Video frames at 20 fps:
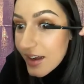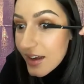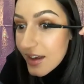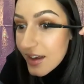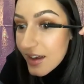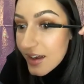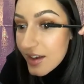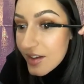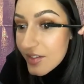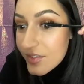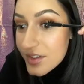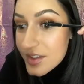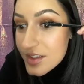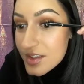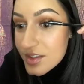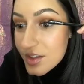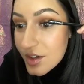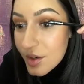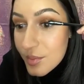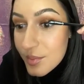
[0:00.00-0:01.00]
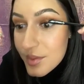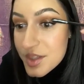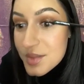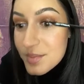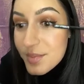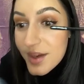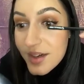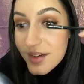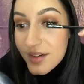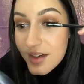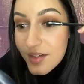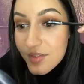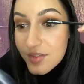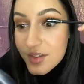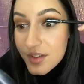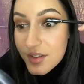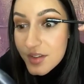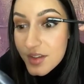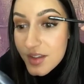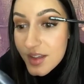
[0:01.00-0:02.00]
I feel so much better
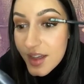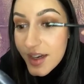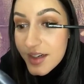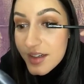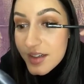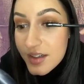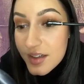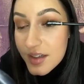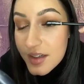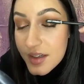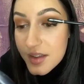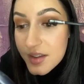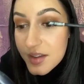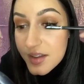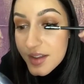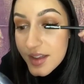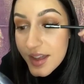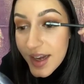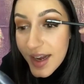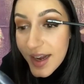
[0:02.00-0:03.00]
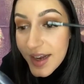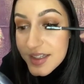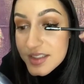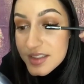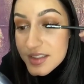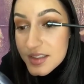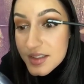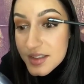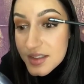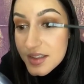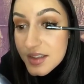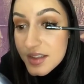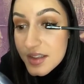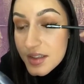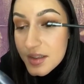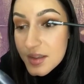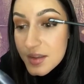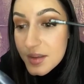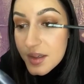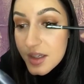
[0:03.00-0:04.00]
after the liner and the lash.
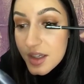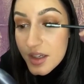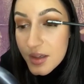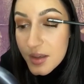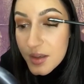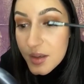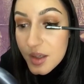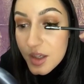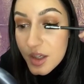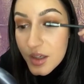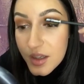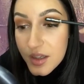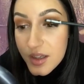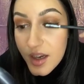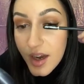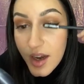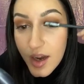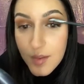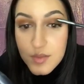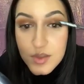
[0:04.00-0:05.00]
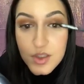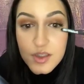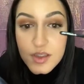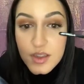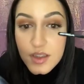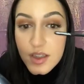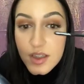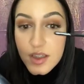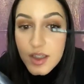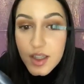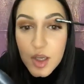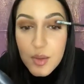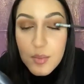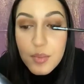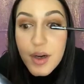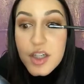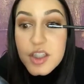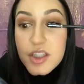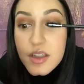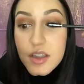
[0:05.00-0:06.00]
And yeah, I'm just going to keep
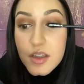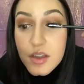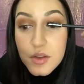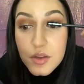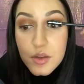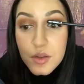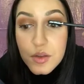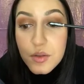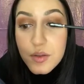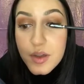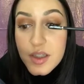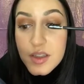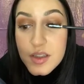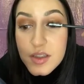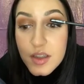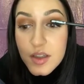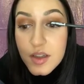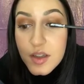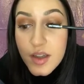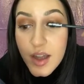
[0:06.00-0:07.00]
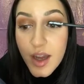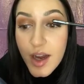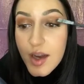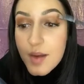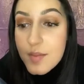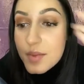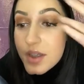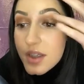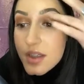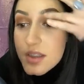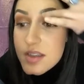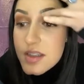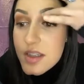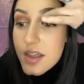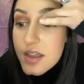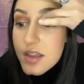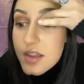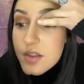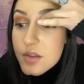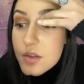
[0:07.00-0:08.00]
brushing it through until I'm
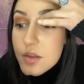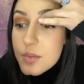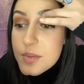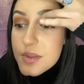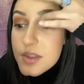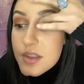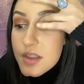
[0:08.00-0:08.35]
content. Oops,